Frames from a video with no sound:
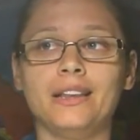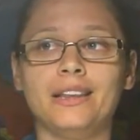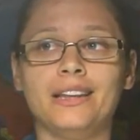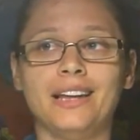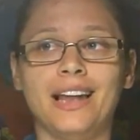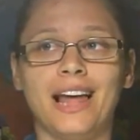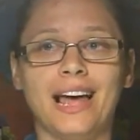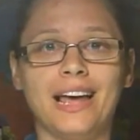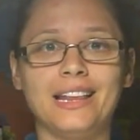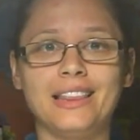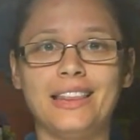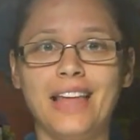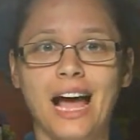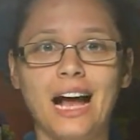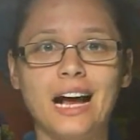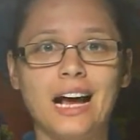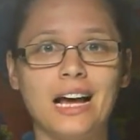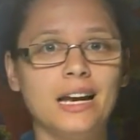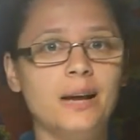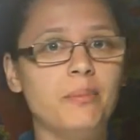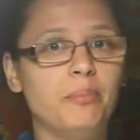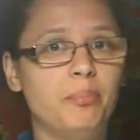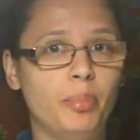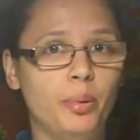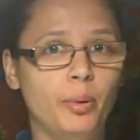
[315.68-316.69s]
like that
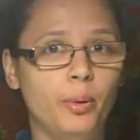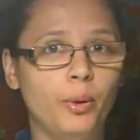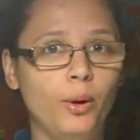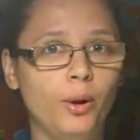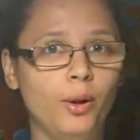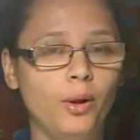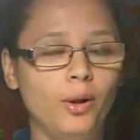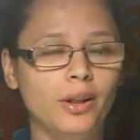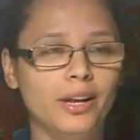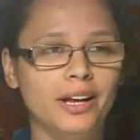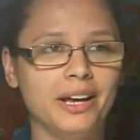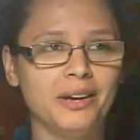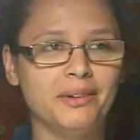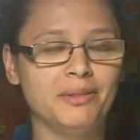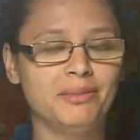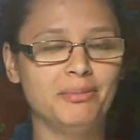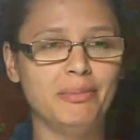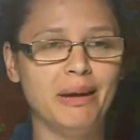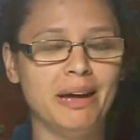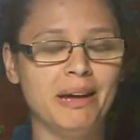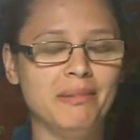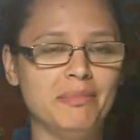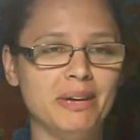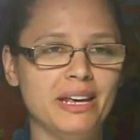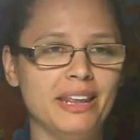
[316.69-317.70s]
kind of pull, it
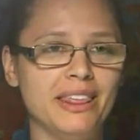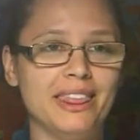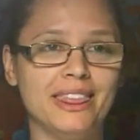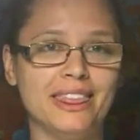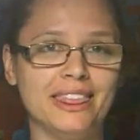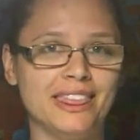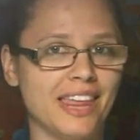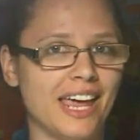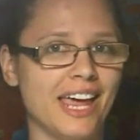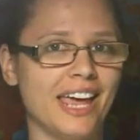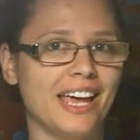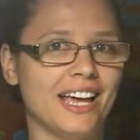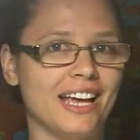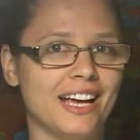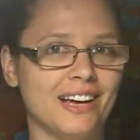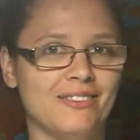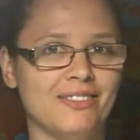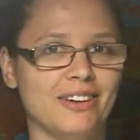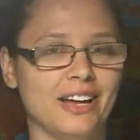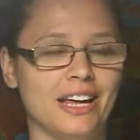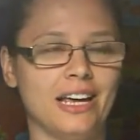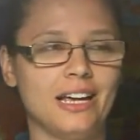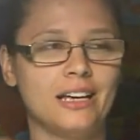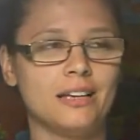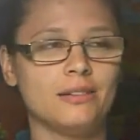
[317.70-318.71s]
made me think of
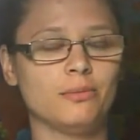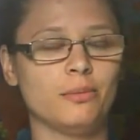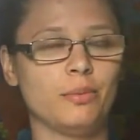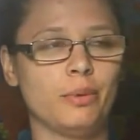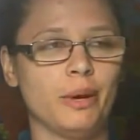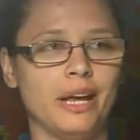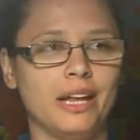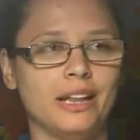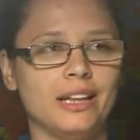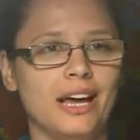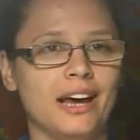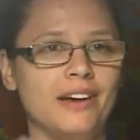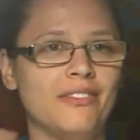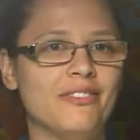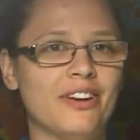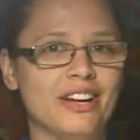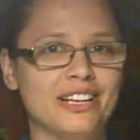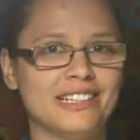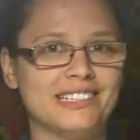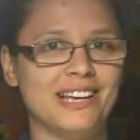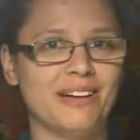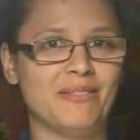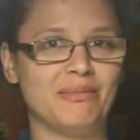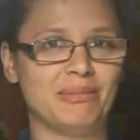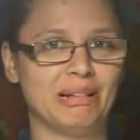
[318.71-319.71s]
like, wait, I've
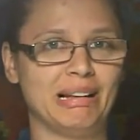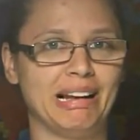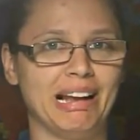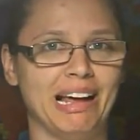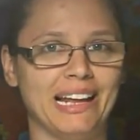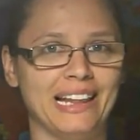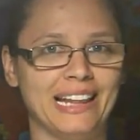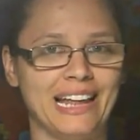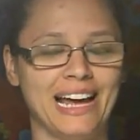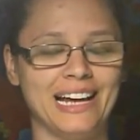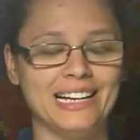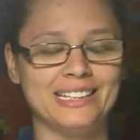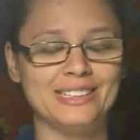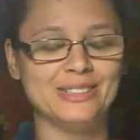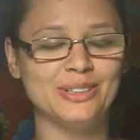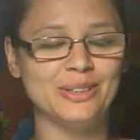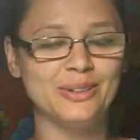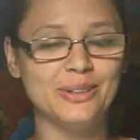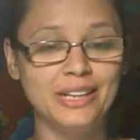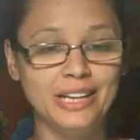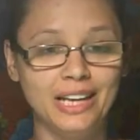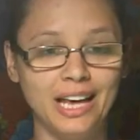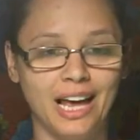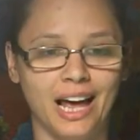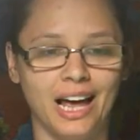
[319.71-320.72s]
read something like that. So
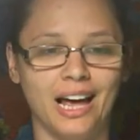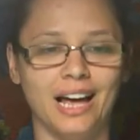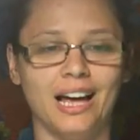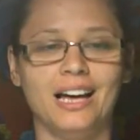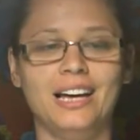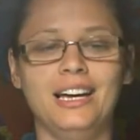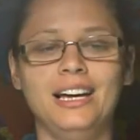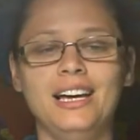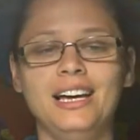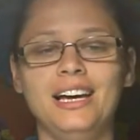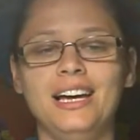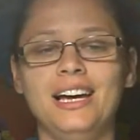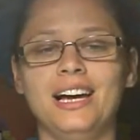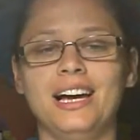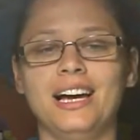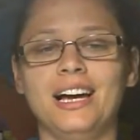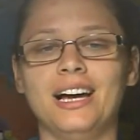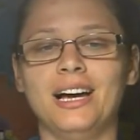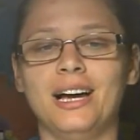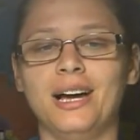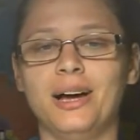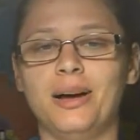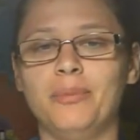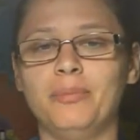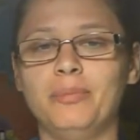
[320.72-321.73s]
yeah,
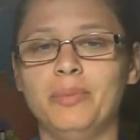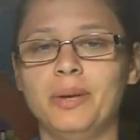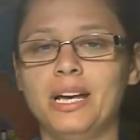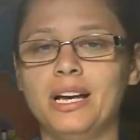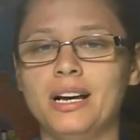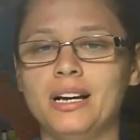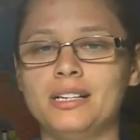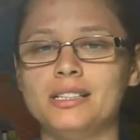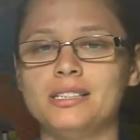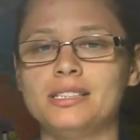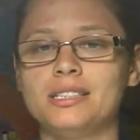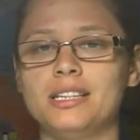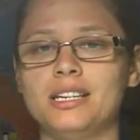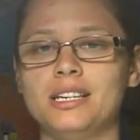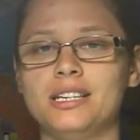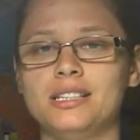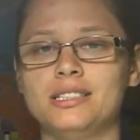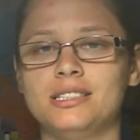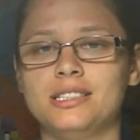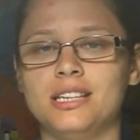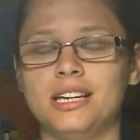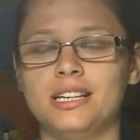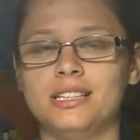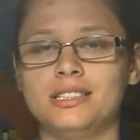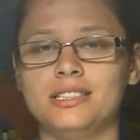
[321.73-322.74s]
uh, because he
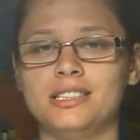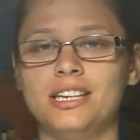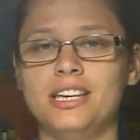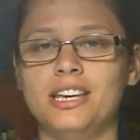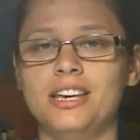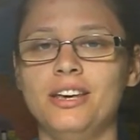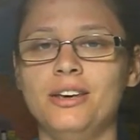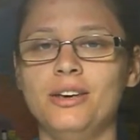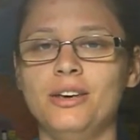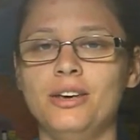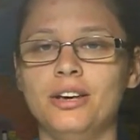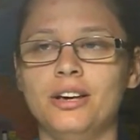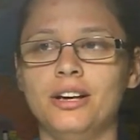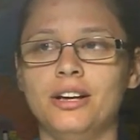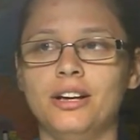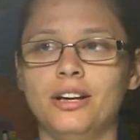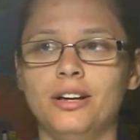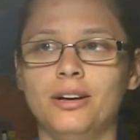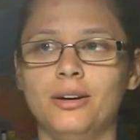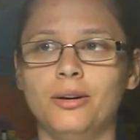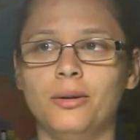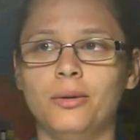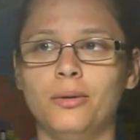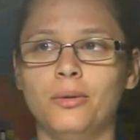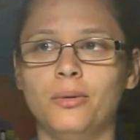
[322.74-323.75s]
says he
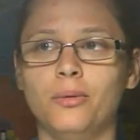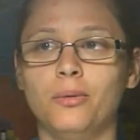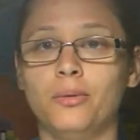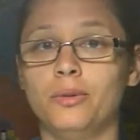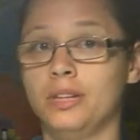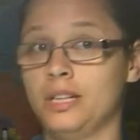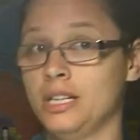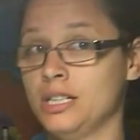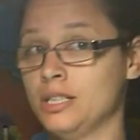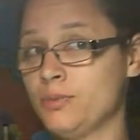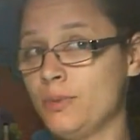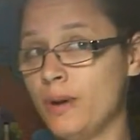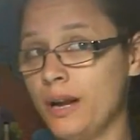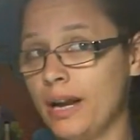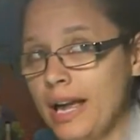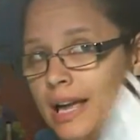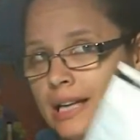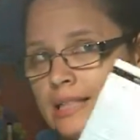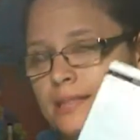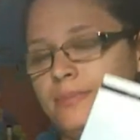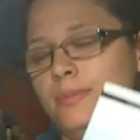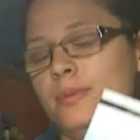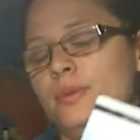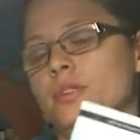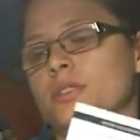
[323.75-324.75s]
uh, this one
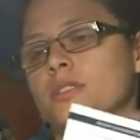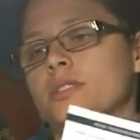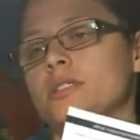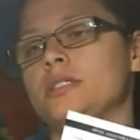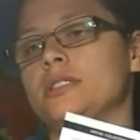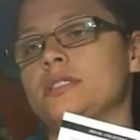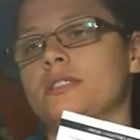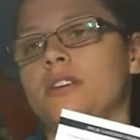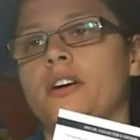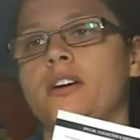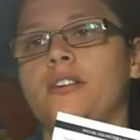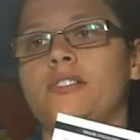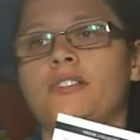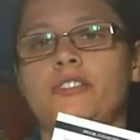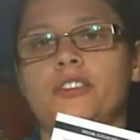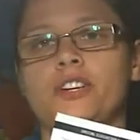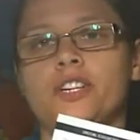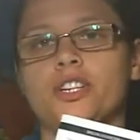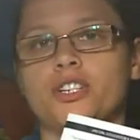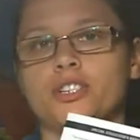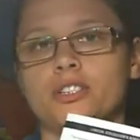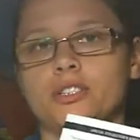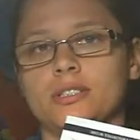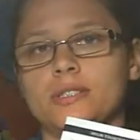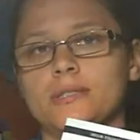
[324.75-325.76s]
has bonus uh,
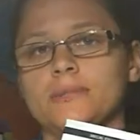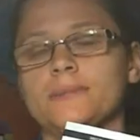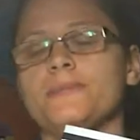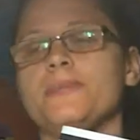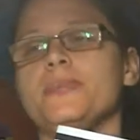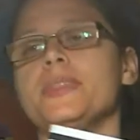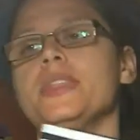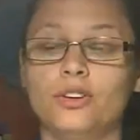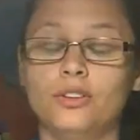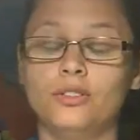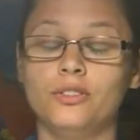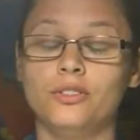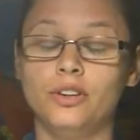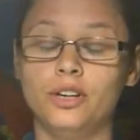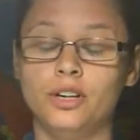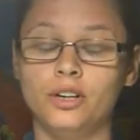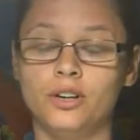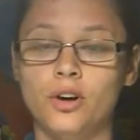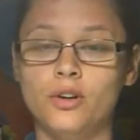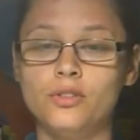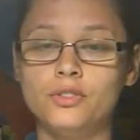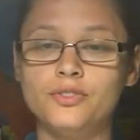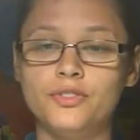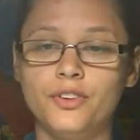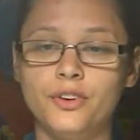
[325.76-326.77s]
features. So it
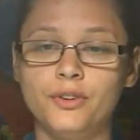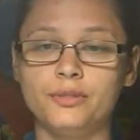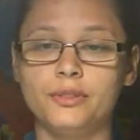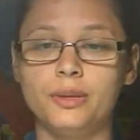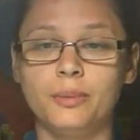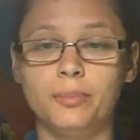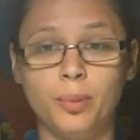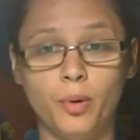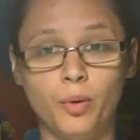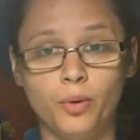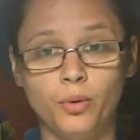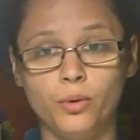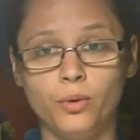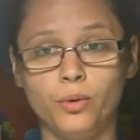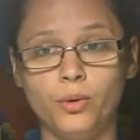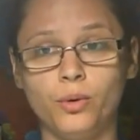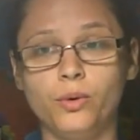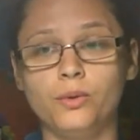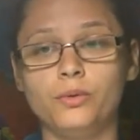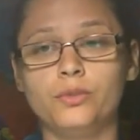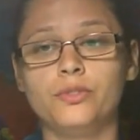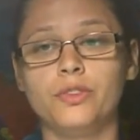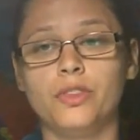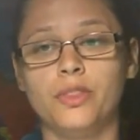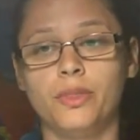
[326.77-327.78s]
goes from the
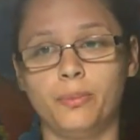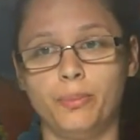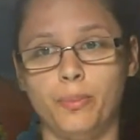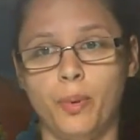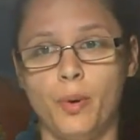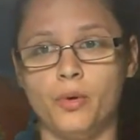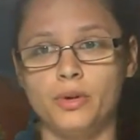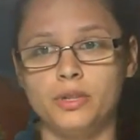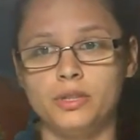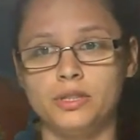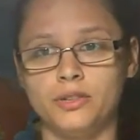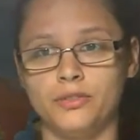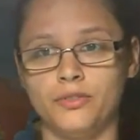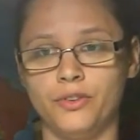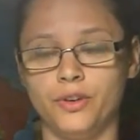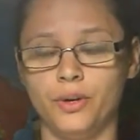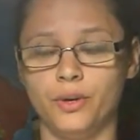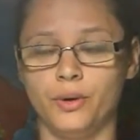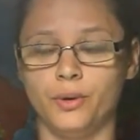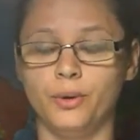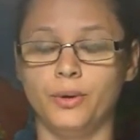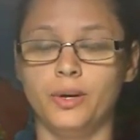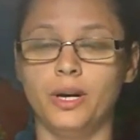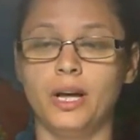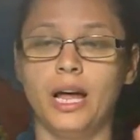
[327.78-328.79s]
po points of
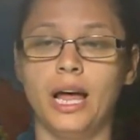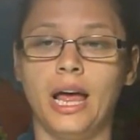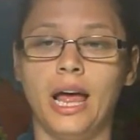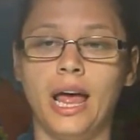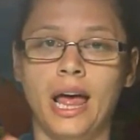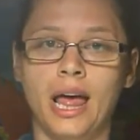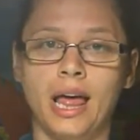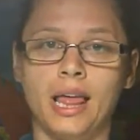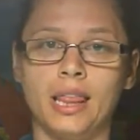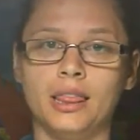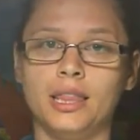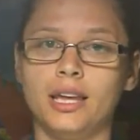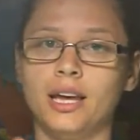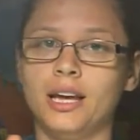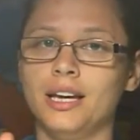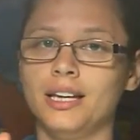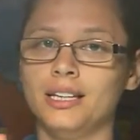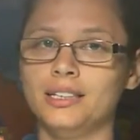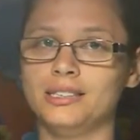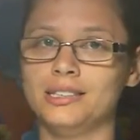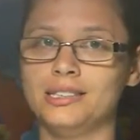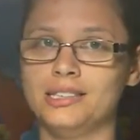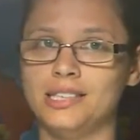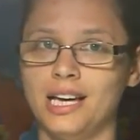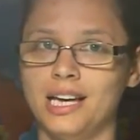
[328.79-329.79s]
view, and
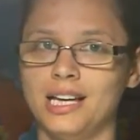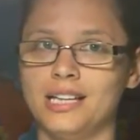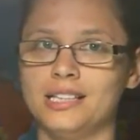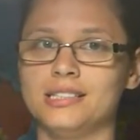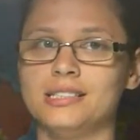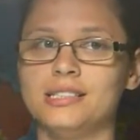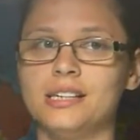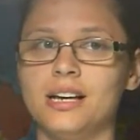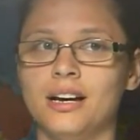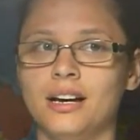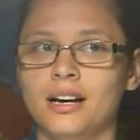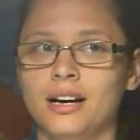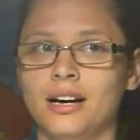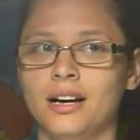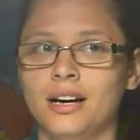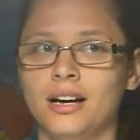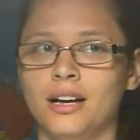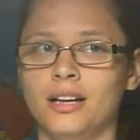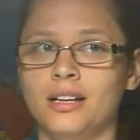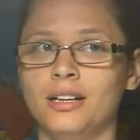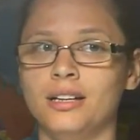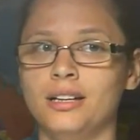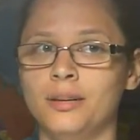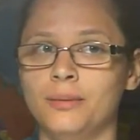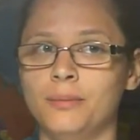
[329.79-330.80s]
it says
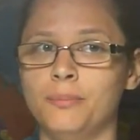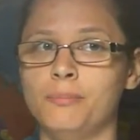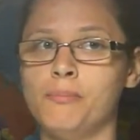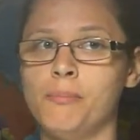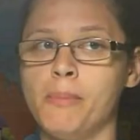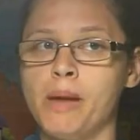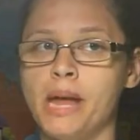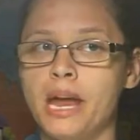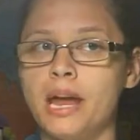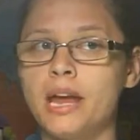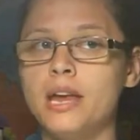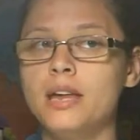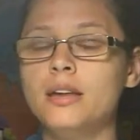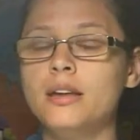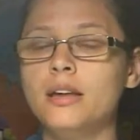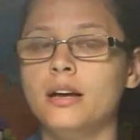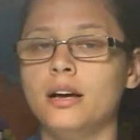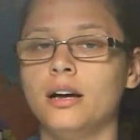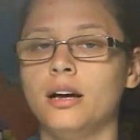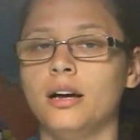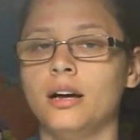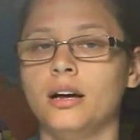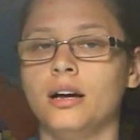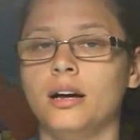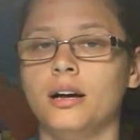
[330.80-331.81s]
uh, the main
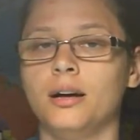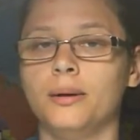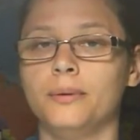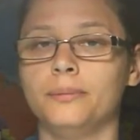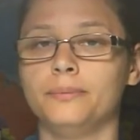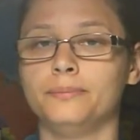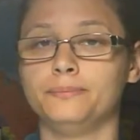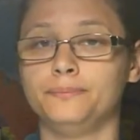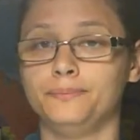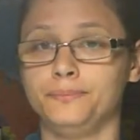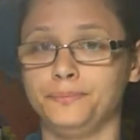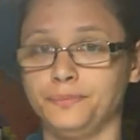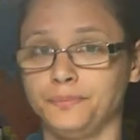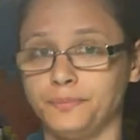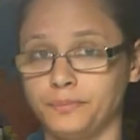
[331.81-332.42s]
um,